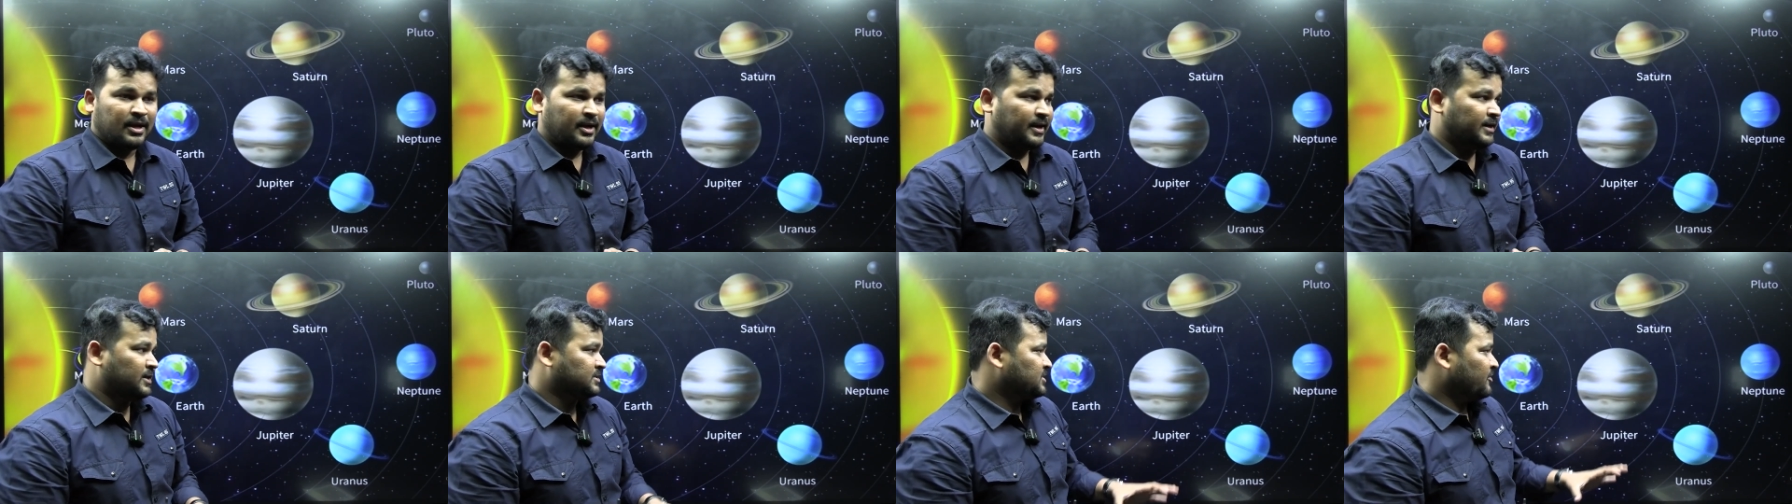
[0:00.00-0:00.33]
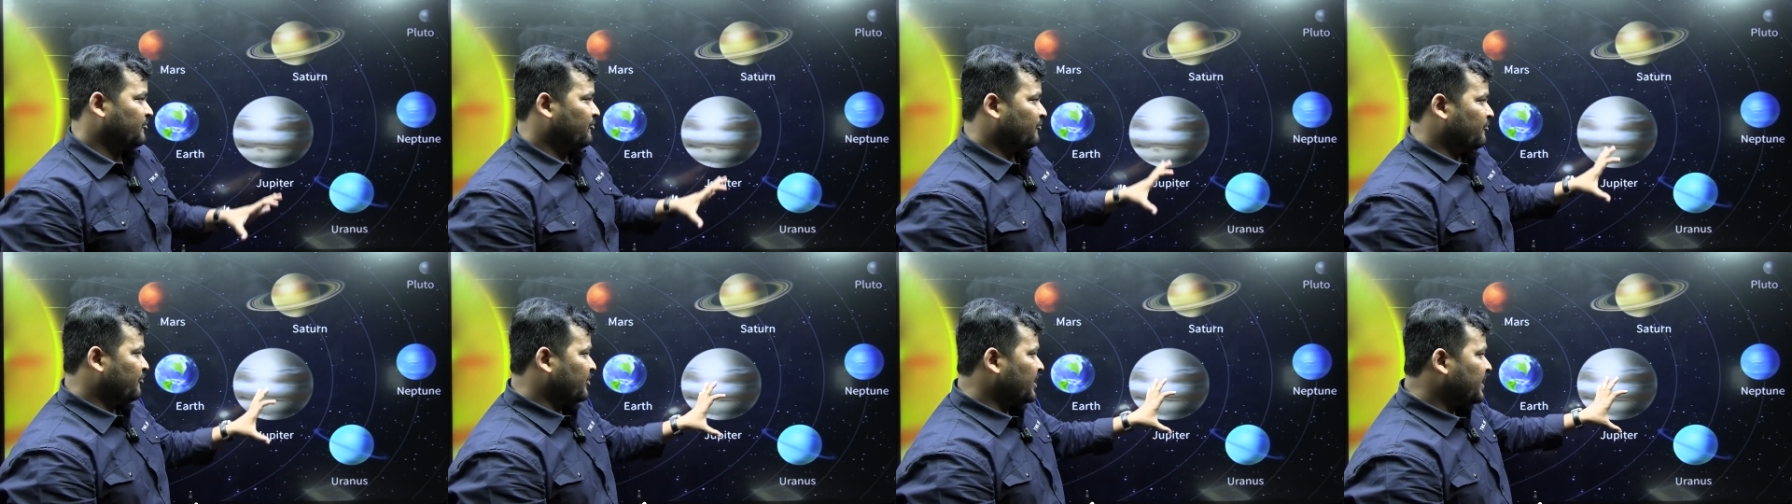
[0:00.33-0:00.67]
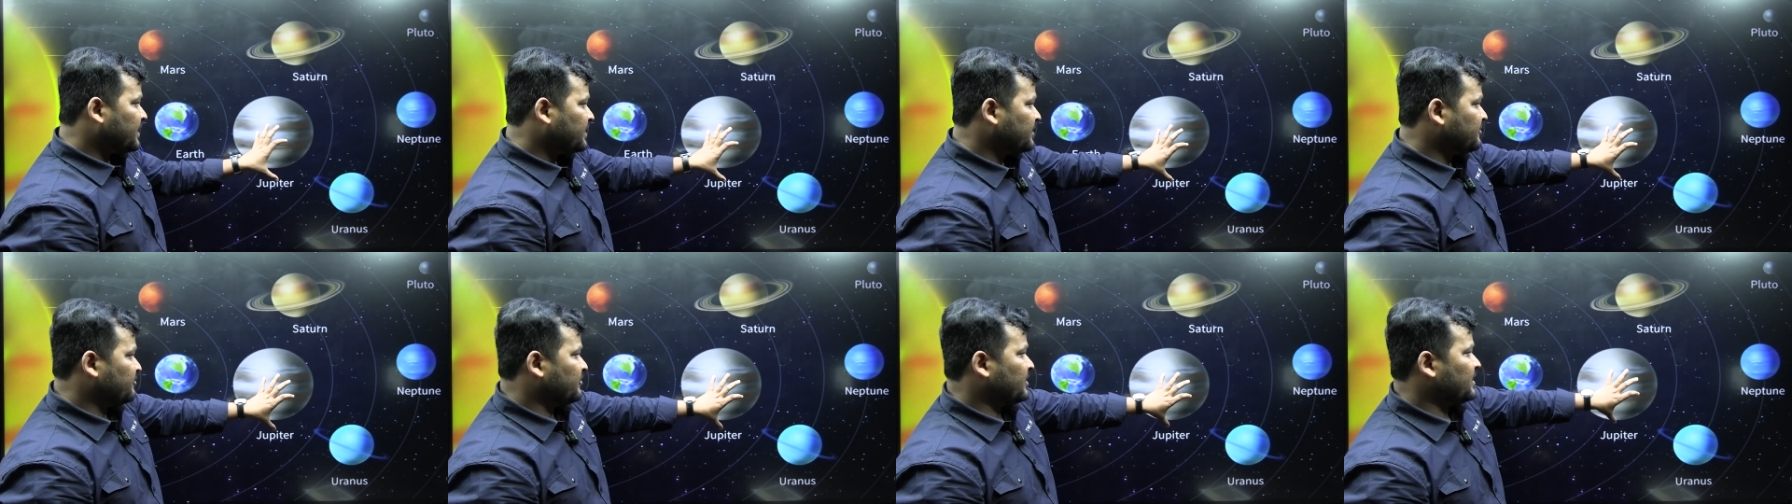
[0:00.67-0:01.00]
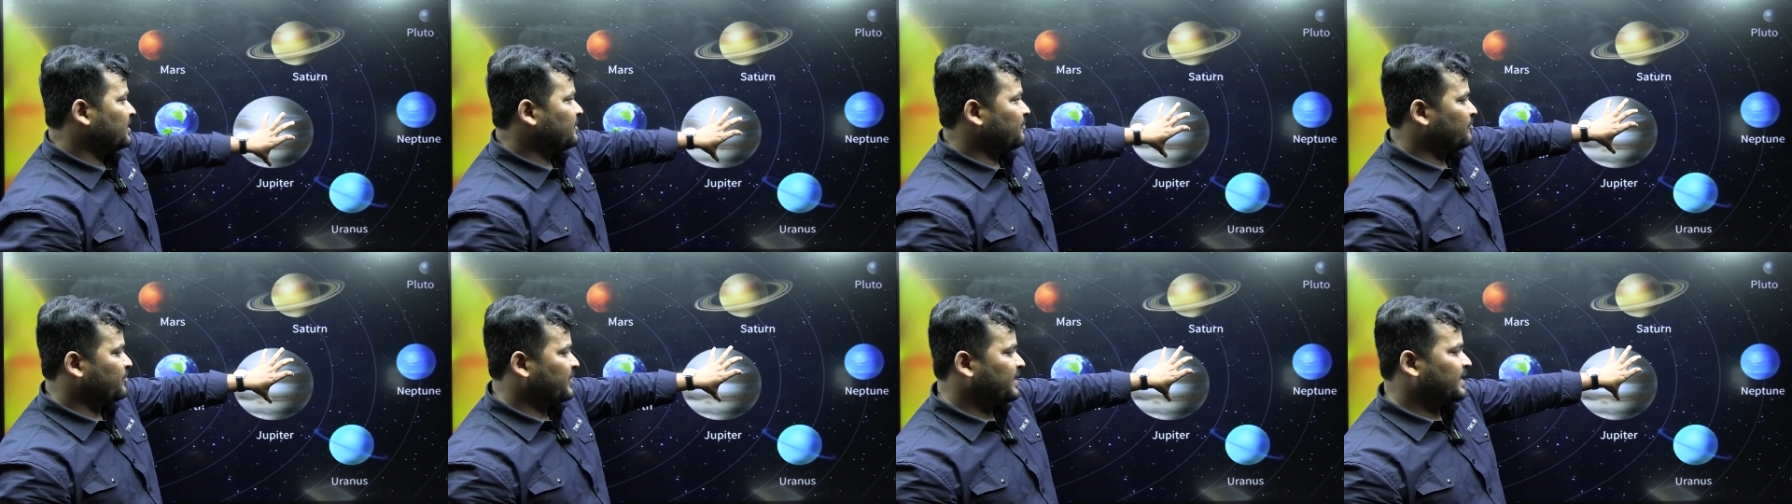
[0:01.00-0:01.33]
It is a
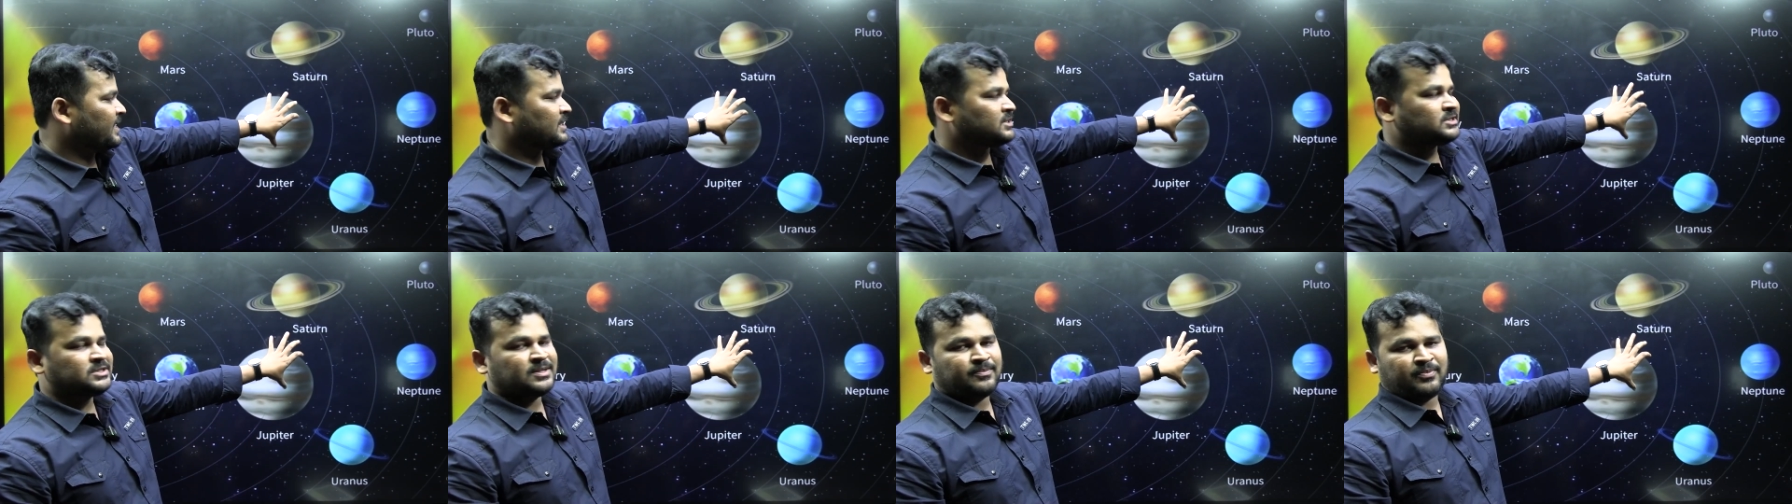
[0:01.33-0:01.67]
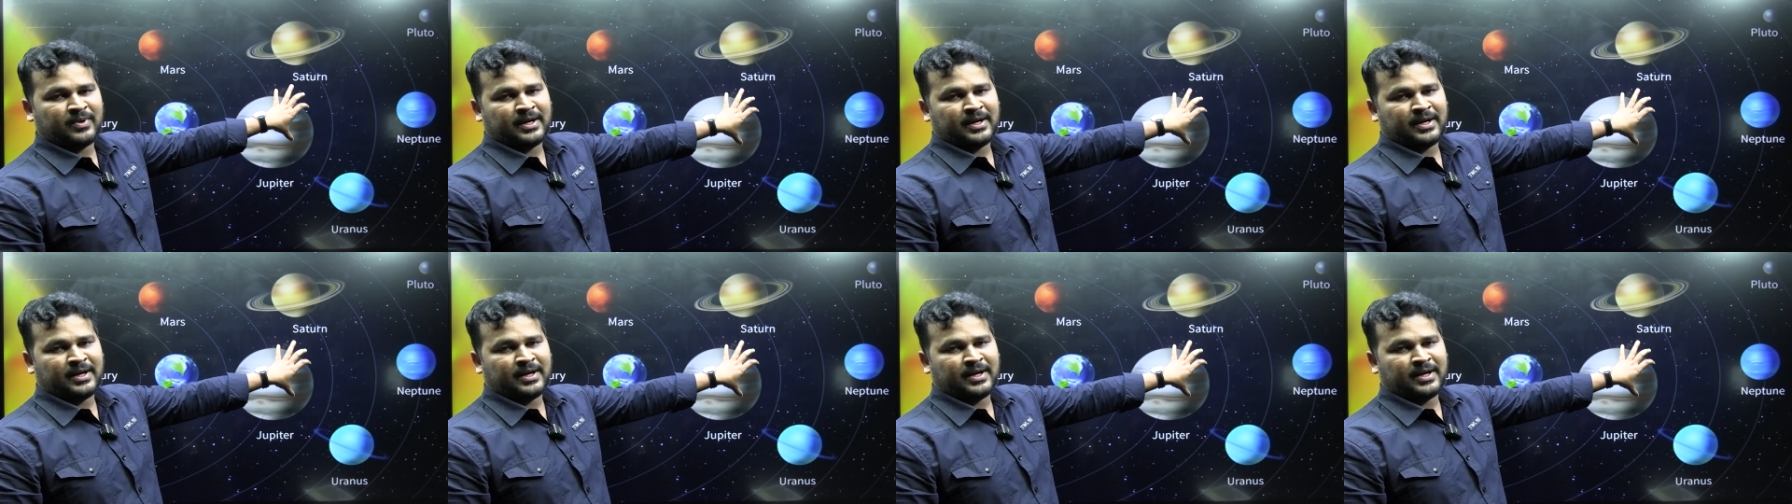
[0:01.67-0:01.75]
very biggest